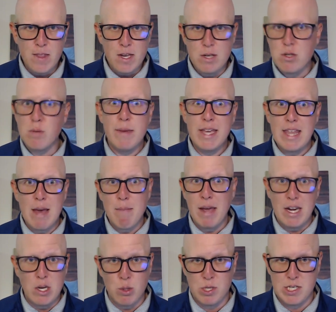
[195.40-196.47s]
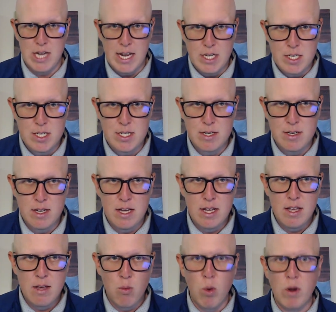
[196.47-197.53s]
To me, that made no sense
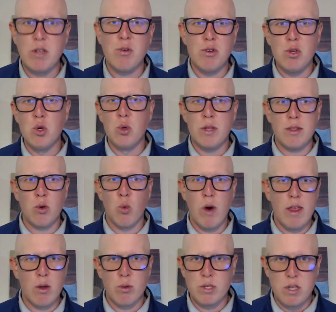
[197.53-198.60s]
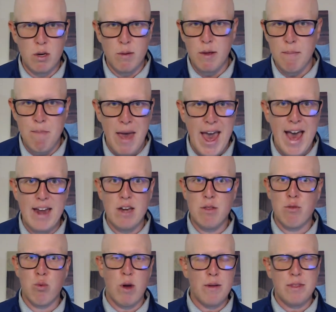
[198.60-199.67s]
when you knew that the weather was going to be bad
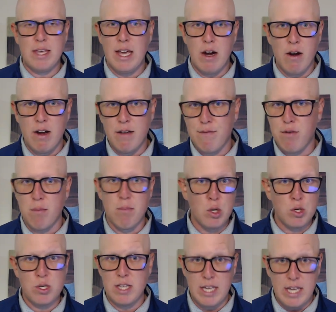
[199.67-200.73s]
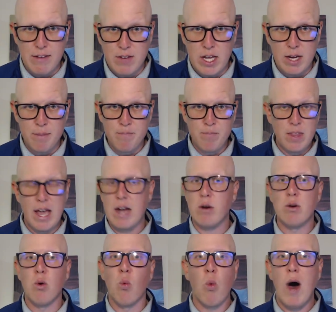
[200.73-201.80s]
throughout the area for most of the evening. I don't
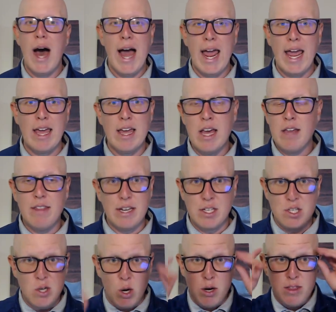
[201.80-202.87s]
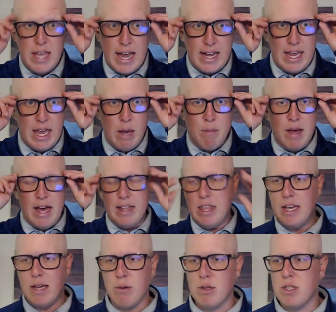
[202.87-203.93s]
know why they started that game. I
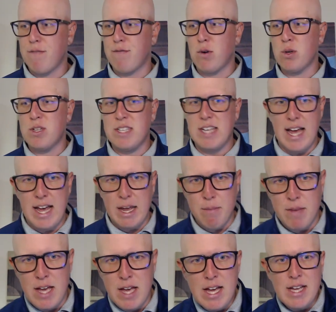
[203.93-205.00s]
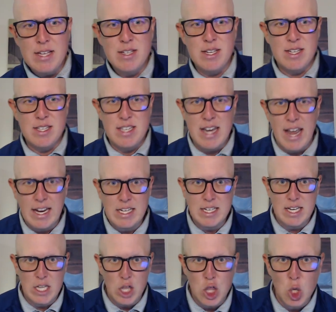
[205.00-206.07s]
think it was the first time since
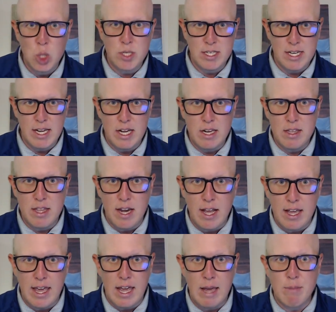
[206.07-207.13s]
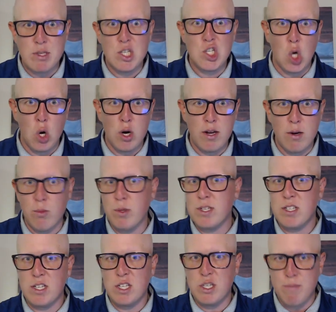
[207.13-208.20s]
1913 that a game started and was
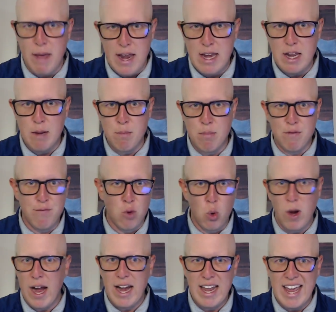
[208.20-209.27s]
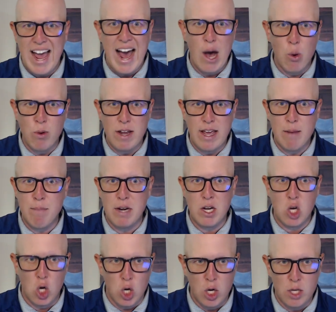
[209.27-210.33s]
suspended before any out had been
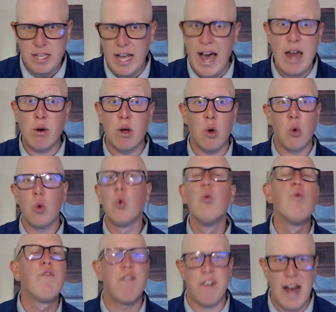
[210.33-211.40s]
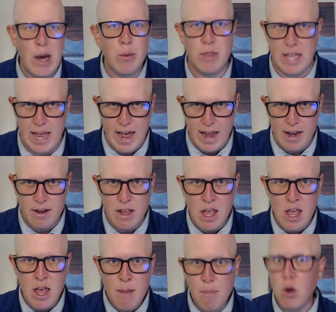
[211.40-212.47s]
called. I don't know who found that,
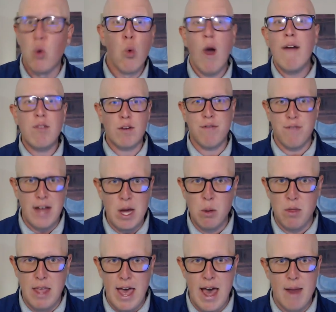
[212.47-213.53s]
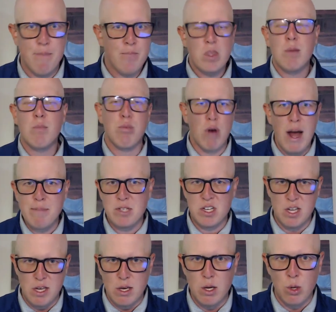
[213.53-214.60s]
but whoever found that, props
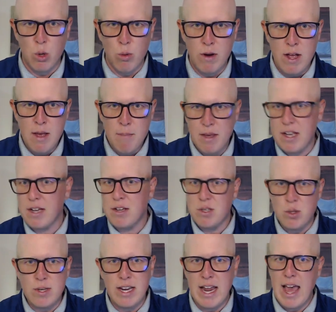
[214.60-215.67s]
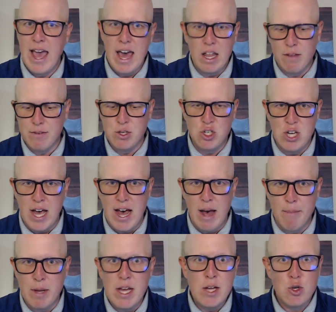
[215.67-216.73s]
to you because you did a hell of a job
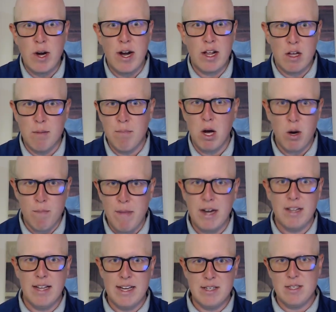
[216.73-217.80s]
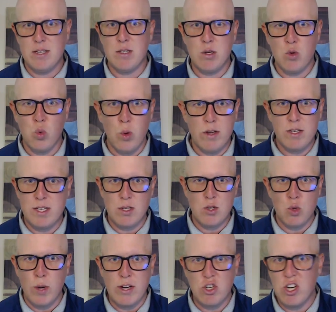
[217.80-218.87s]
trying to compartmentalize the
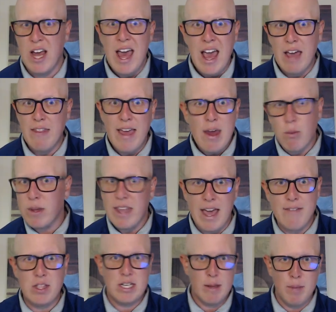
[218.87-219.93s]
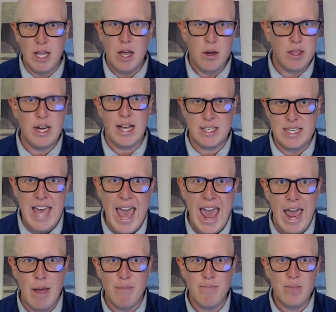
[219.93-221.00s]
situation. And then when they have the doubleheader the next
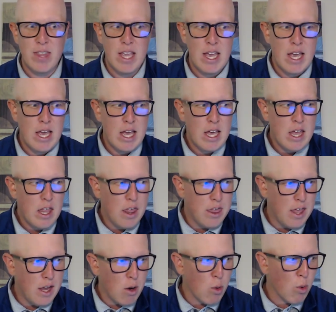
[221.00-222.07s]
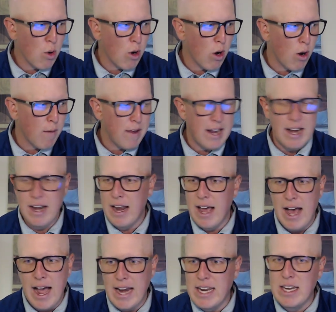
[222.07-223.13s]
day, there were, and
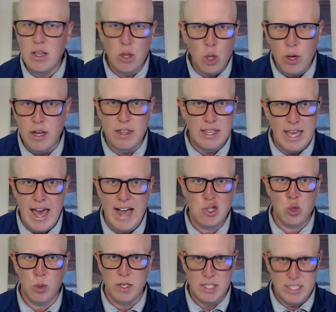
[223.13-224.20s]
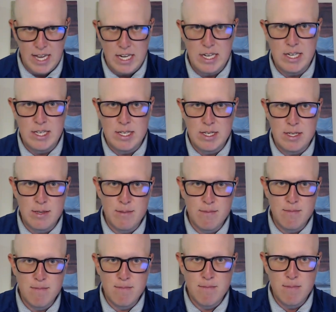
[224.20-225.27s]
I didn't look at the actual attendance,
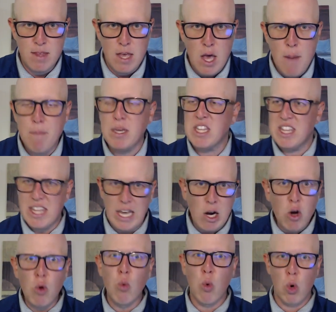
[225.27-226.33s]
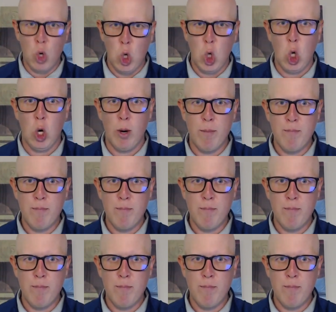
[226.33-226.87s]
but there were,